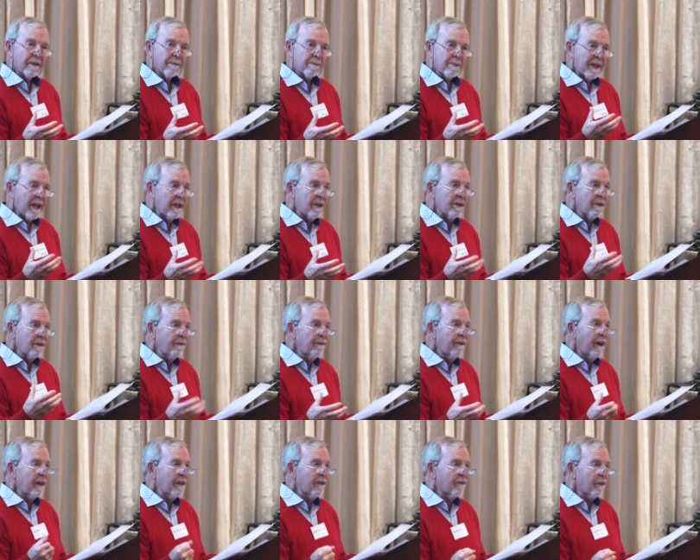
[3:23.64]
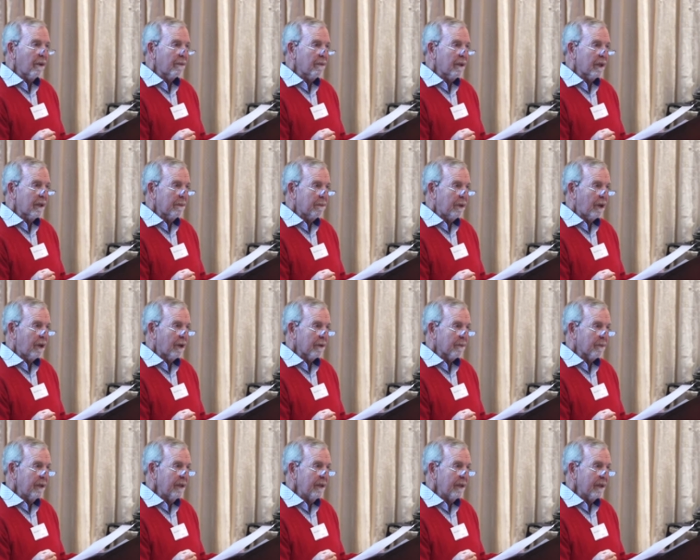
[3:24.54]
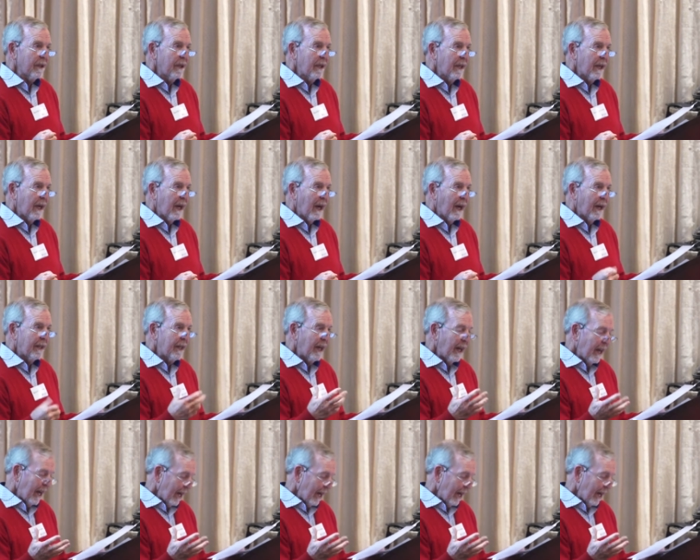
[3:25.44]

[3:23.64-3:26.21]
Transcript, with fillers: substantial funds from the department and they